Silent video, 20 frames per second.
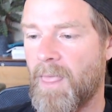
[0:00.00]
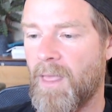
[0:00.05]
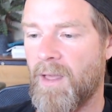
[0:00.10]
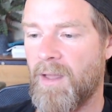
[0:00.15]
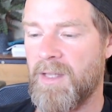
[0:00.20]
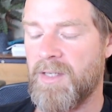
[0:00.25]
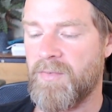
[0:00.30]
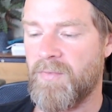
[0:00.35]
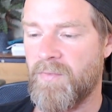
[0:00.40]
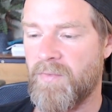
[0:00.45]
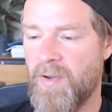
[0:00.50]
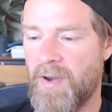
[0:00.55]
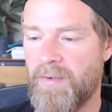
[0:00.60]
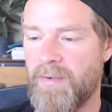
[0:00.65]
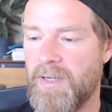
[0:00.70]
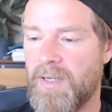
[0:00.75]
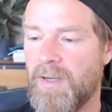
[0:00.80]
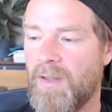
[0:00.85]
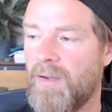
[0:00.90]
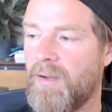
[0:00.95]
It's
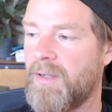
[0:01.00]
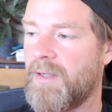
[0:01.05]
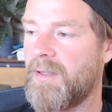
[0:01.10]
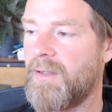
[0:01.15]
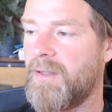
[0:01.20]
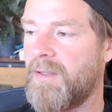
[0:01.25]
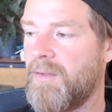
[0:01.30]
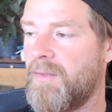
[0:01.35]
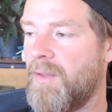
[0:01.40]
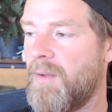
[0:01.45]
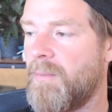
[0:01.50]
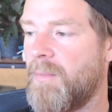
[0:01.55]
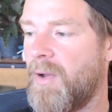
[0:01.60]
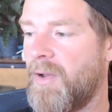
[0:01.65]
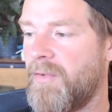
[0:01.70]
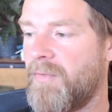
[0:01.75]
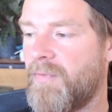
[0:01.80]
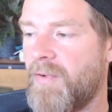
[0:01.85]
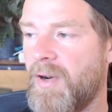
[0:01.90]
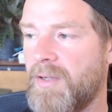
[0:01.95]
very likely that my
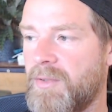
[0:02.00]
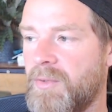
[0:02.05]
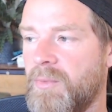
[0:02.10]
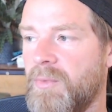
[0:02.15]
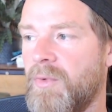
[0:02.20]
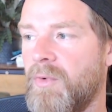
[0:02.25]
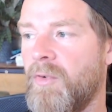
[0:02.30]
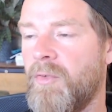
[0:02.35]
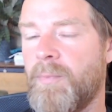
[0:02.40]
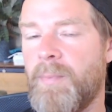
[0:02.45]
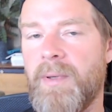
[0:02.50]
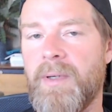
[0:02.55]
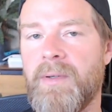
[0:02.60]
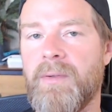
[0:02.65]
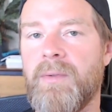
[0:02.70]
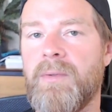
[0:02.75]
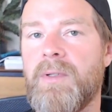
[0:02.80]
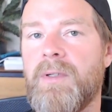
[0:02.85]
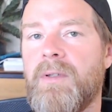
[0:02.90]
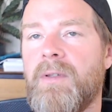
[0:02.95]
Fractal North
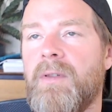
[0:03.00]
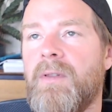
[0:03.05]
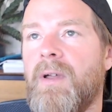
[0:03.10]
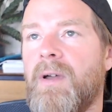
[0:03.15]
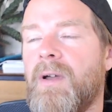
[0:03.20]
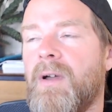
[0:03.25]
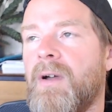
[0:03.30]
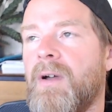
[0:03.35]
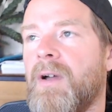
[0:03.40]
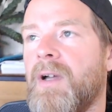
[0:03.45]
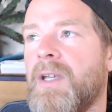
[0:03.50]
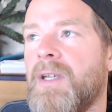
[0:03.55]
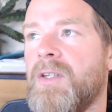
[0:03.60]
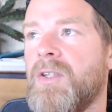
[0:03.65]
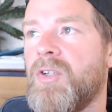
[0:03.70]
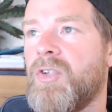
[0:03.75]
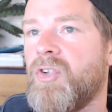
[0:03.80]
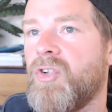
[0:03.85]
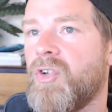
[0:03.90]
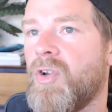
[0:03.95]
build that I
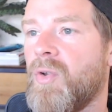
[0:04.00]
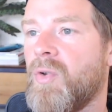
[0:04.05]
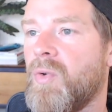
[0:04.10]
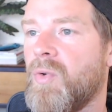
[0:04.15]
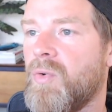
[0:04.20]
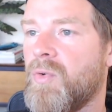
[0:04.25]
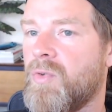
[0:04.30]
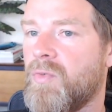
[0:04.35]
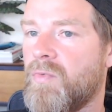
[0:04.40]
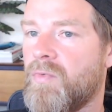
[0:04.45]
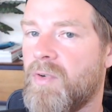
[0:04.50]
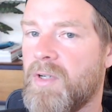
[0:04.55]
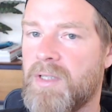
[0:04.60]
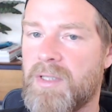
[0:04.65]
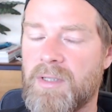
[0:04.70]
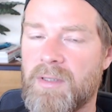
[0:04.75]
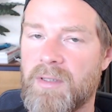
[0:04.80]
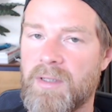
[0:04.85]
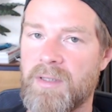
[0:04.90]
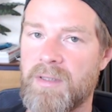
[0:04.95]
showed
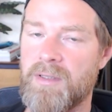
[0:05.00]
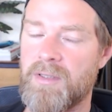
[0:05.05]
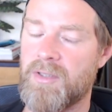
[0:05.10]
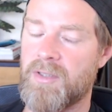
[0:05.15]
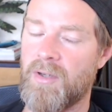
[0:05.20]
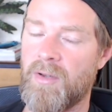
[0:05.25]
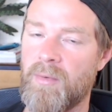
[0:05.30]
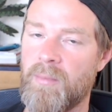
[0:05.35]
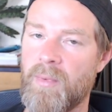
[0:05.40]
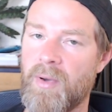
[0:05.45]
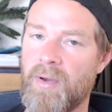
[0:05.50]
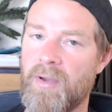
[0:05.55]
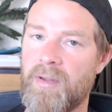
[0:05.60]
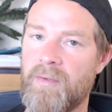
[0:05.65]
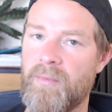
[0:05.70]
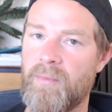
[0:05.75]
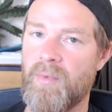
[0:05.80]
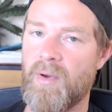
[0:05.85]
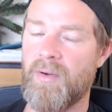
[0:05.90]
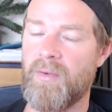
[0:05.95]
recently, so my
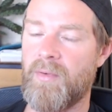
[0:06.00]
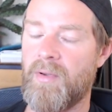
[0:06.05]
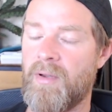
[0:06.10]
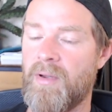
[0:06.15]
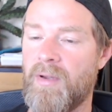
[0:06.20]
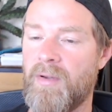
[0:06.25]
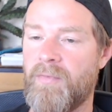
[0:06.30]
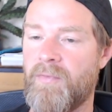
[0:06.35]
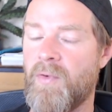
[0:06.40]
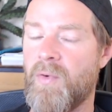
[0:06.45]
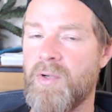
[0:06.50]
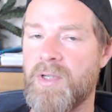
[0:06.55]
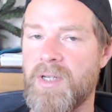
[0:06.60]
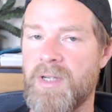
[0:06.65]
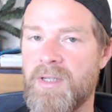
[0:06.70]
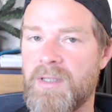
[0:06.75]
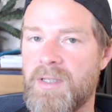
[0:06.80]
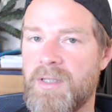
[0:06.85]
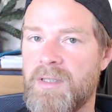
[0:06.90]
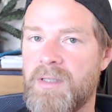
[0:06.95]

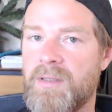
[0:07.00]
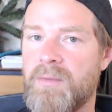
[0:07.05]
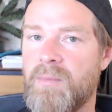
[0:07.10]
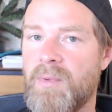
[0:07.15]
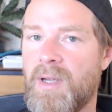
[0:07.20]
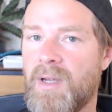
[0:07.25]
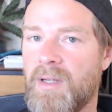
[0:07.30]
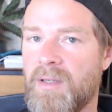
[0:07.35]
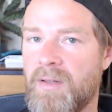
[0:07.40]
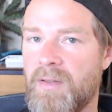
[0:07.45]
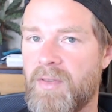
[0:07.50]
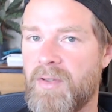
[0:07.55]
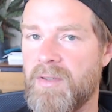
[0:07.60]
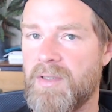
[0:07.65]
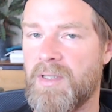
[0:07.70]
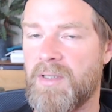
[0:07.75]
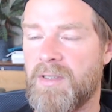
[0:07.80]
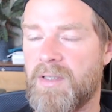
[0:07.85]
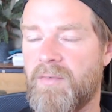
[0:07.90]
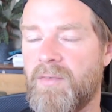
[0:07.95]
4080 and
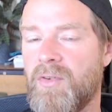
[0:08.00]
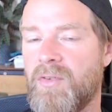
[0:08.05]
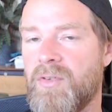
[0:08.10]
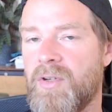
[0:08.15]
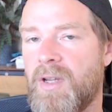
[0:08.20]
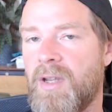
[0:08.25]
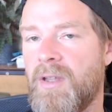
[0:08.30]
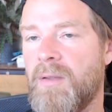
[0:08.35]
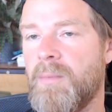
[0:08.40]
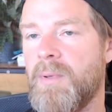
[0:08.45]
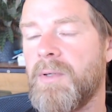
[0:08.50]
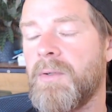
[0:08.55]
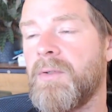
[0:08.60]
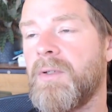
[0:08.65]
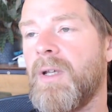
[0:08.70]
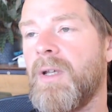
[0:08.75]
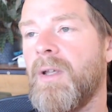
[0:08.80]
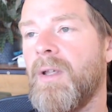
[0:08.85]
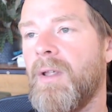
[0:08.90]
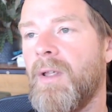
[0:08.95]
13700K build,
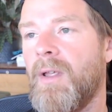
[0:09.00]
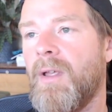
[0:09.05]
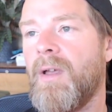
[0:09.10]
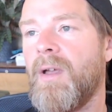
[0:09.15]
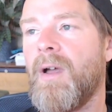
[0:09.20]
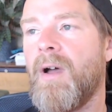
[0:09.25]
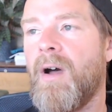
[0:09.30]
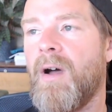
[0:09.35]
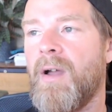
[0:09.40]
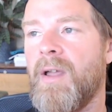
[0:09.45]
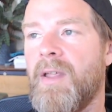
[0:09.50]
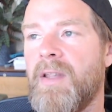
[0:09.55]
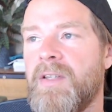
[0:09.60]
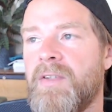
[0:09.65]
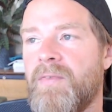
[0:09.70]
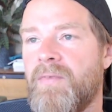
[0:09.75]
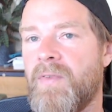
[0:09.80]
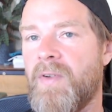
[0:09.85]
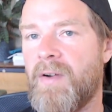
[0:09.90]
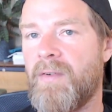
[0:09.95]
it's
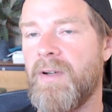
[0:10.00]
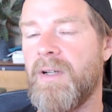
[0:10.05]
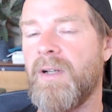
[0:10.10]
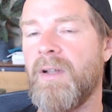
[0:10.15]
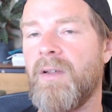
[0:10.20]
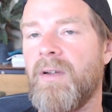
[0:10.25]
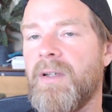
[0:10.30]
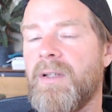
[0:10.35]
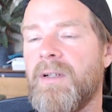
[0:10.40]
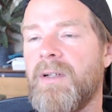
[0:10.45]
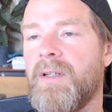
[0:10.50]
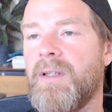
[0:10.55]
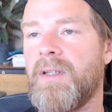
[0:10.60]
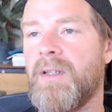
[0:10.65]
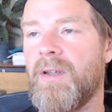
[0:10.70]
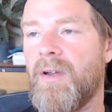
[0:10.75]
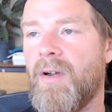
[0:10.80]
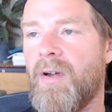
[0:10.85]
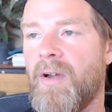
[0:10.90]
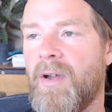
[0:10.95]
very likely
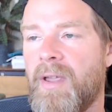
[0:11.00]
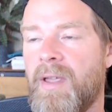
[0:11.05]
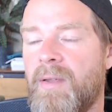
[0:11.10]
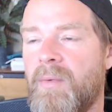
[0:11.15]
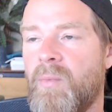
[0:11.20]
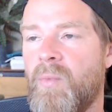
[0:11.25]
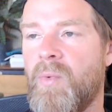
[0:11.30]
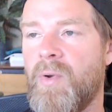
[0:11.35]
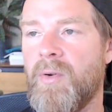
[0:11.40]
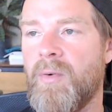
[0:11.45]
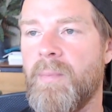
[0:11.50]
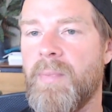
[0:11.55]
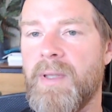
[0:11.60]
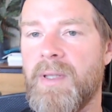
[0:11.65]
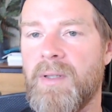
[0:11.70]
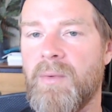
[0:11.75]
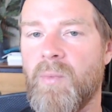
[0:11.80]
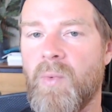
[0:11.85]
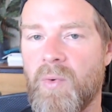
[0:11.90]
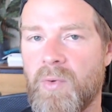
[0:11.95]
I will
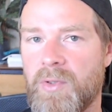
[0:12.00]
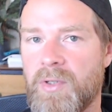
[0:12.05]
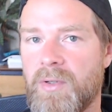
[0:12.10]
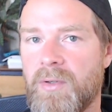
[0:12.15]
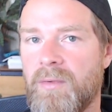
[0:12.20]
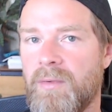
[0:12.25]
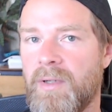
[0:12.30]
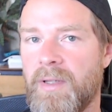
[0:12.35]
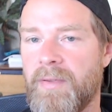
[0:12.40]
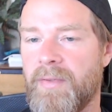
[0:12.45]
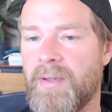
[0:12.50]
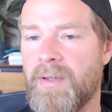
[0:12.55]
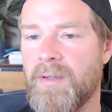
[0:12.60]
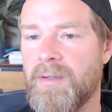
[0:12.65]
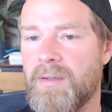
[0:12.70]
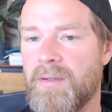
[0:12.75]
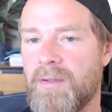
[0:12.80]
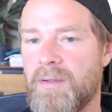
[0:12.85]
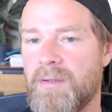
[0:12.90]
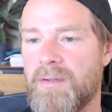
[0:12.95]
be water cooling that
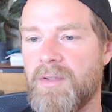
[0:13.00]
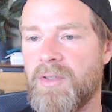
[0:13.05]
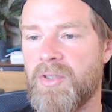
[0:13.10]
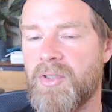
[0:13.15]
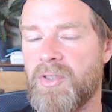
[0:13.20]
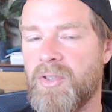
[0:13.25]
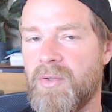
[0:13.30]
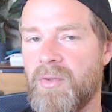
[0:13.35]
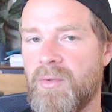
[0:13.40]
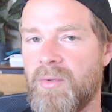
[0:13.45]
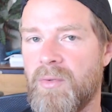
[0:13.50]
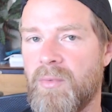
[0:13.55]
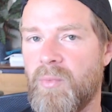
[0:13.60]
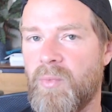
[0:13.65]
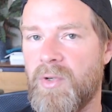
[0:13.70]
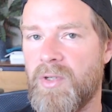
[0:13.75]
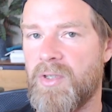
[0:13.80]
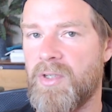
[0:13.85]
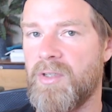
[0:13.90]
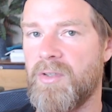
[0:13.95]
soon,
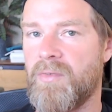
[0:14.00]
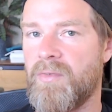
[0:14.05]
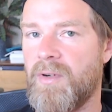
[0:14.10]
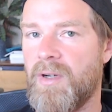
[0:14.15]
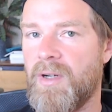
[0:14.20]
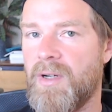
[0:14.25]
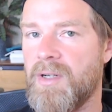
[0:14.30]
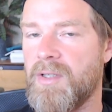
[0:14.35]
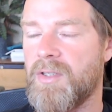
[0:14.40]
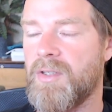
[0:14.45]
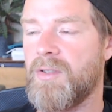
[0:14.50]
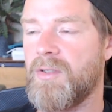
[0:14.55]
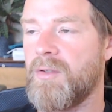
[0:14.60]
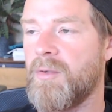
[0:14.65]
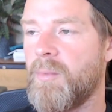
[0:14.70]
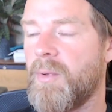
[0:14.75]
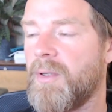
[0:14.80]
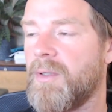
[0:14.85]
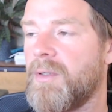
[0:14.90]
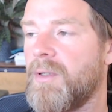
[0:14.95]
which is really
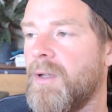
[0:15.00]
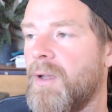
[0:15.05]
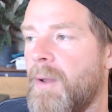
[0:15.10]
stupid.